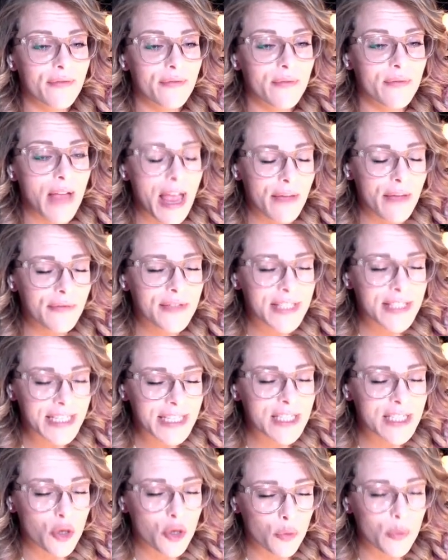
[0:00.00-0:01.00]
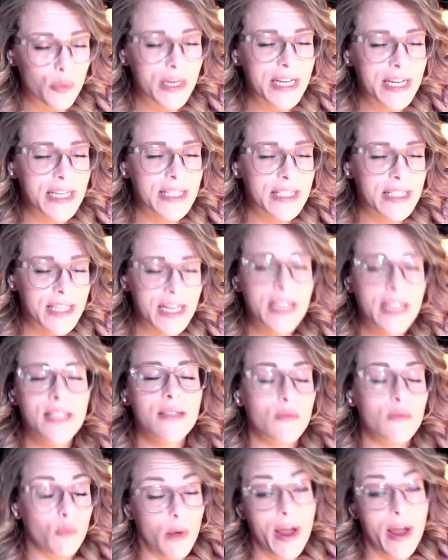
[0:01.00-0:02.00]

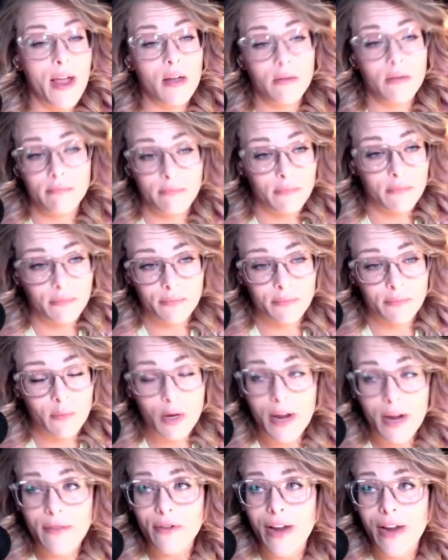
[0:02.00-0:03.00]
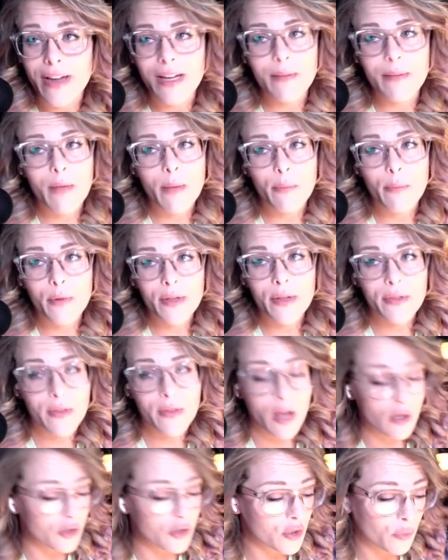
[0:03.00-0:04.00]
F636. Wow. Whatever I come up with,
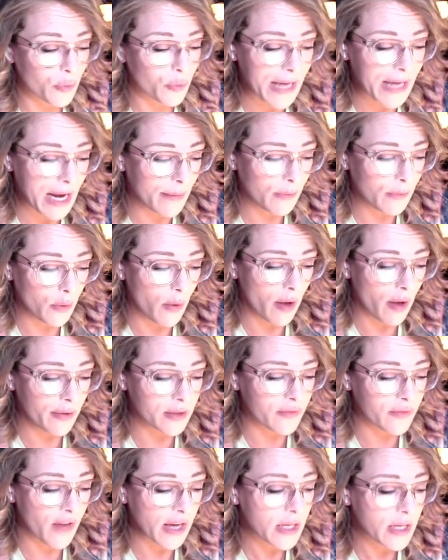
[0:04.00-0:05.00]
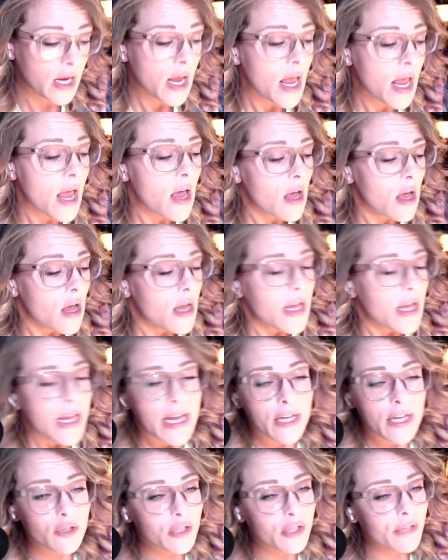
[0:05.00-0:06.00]
I'll just rename you all. It's fine.
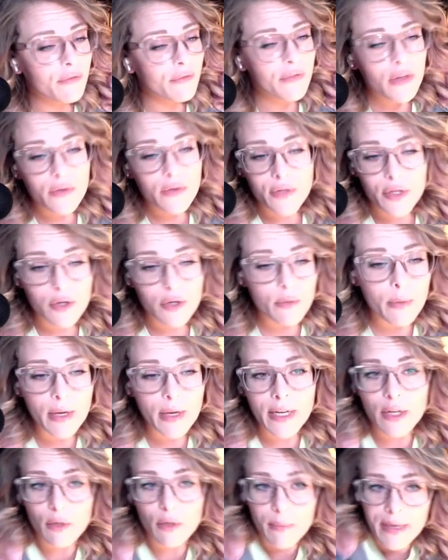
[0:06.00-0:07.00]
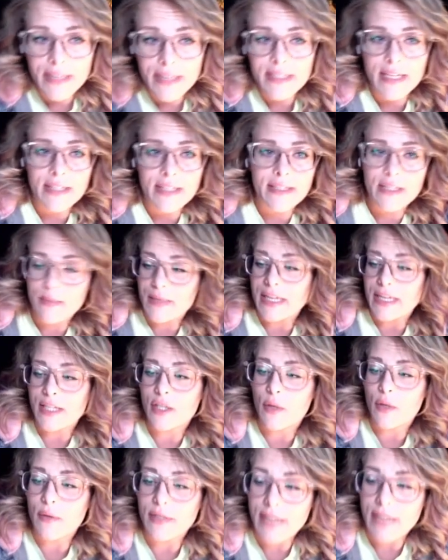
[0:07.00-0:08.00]
It'll confuse you, but it'll make sense to me,
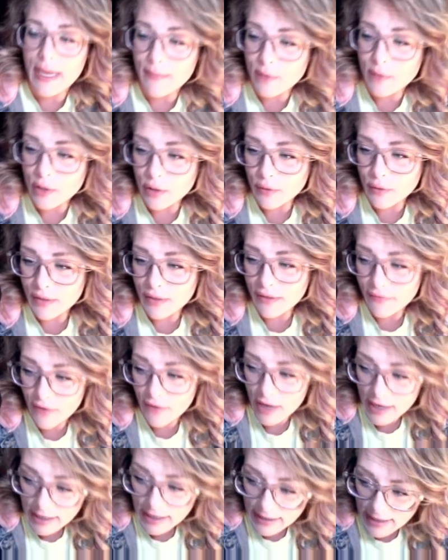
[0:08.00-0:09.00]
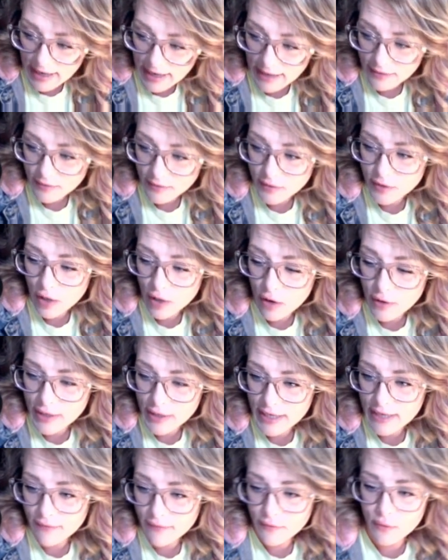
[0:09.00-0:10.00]
so it's absolutely fine. And
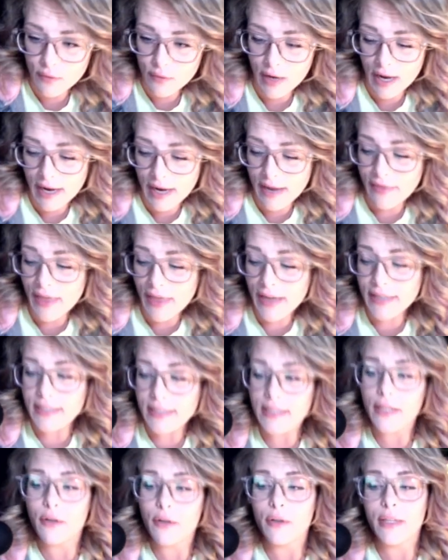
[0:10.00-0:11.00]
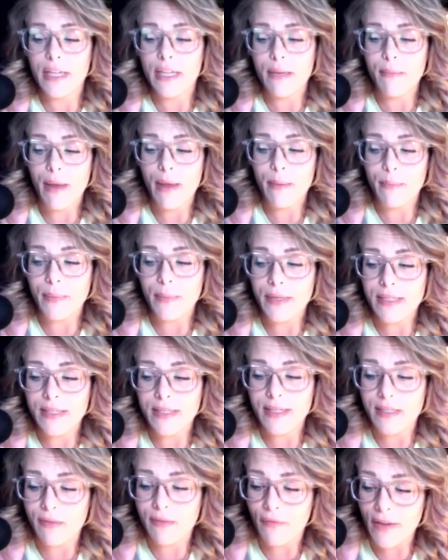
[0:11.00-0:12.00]
sorry if you got, that is literally my
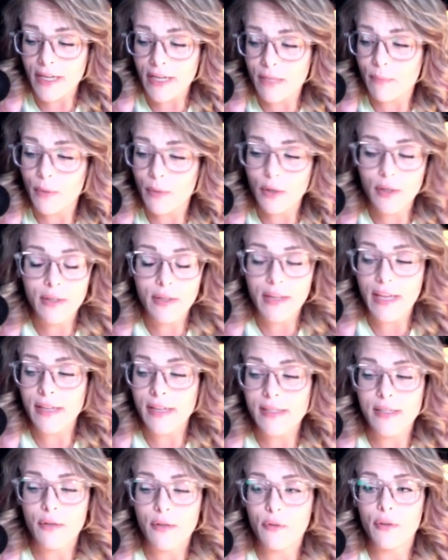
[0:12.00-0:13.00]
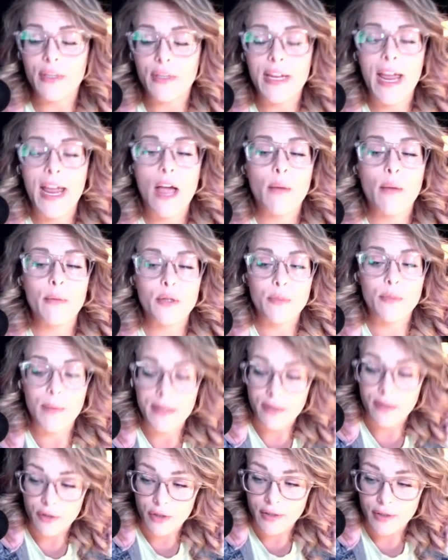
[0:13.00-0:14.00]
business Facebook. That is literally how much
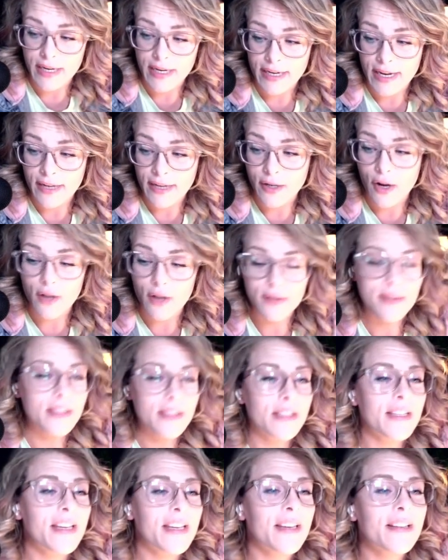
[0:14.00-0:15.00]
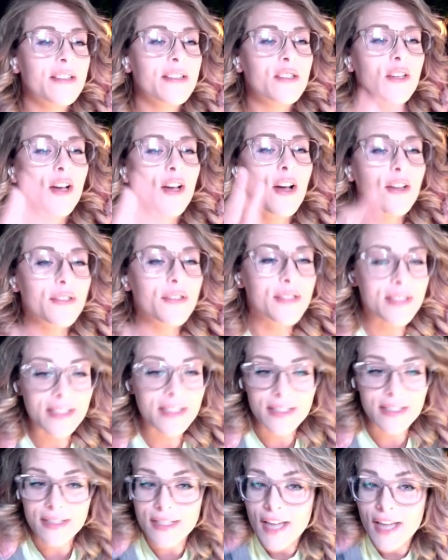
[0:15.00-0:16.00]
messages I get constantly. It's a
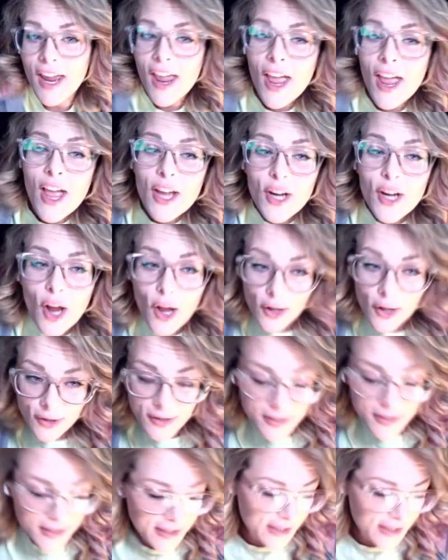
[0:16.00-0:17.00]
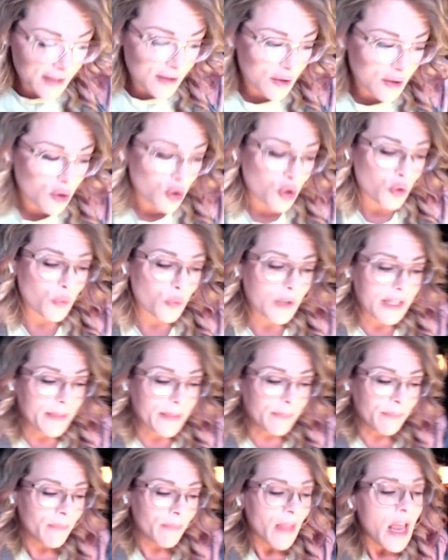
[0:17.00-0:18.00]
constant
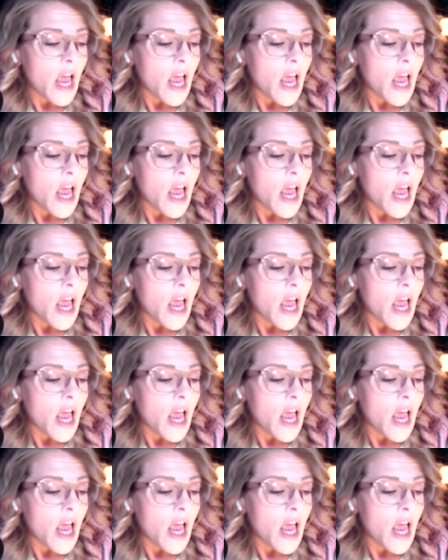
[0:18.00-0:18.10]
stream.